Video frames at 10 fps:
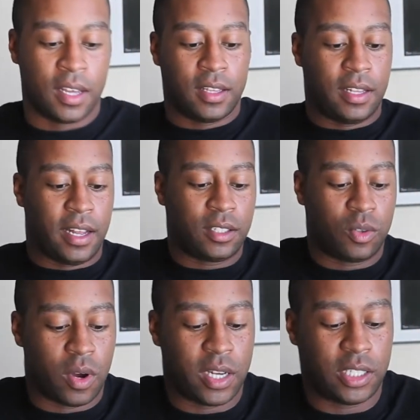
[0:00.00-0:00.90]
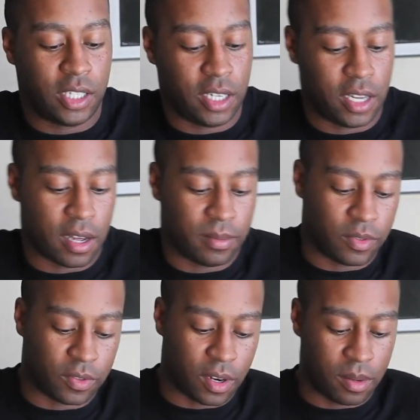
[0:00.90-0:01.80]
Next question comes
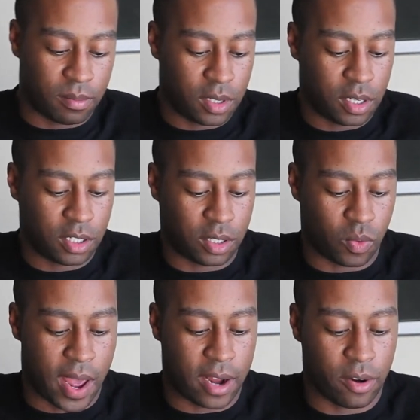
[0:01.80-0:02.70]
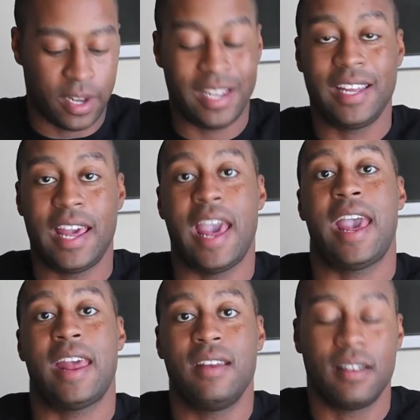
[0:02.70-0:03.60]
from Swaggering
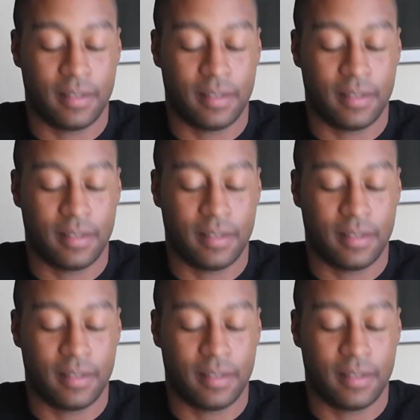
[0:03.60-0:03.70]
Cad.